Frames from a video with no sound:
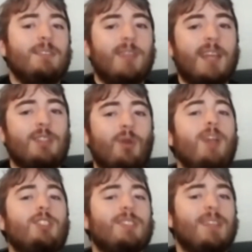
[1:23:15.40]
a
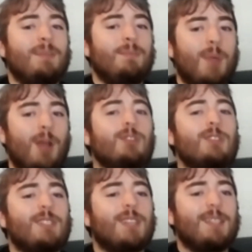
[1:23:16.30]
question that bears
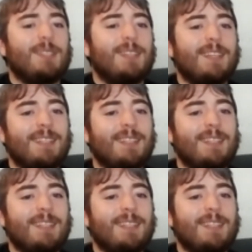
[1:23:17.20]
discussing, is